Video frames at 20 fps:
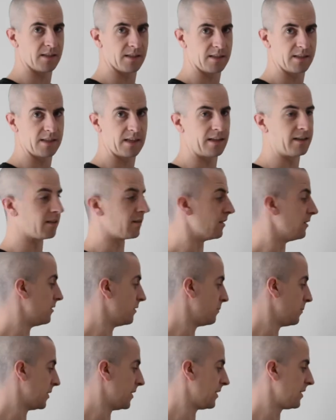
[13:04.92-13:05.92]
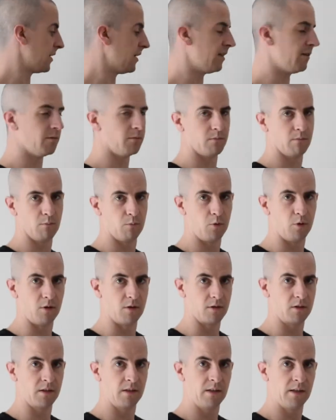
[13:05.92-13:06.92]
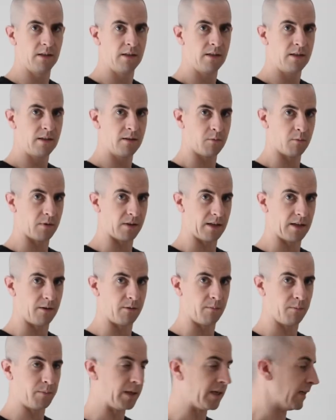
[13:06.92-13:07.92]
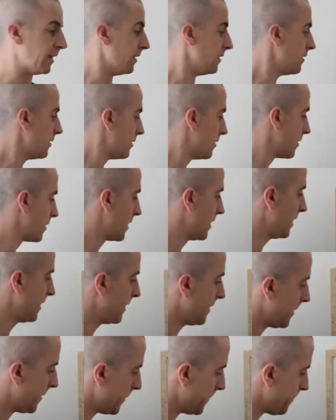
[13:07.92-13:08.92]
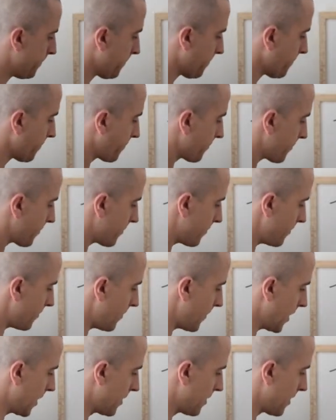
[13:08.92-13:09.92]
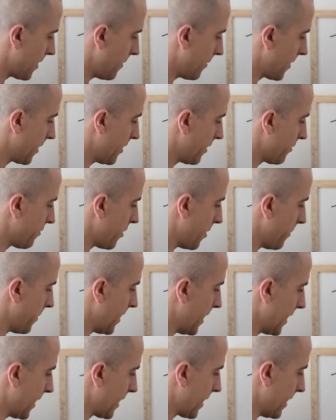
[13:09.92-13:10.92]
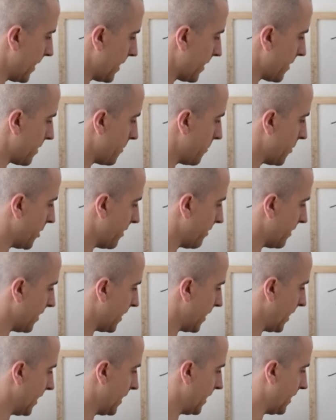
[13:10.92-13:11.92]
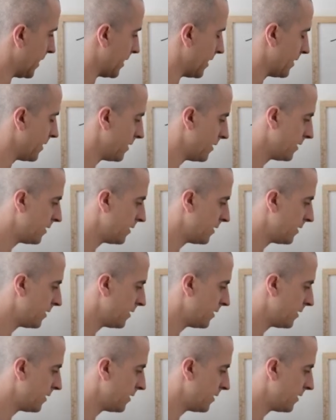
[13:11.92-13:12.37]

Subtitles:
is a static load, but they can't walk without pain, okay? So I'm going to drop that guy somewhere in here.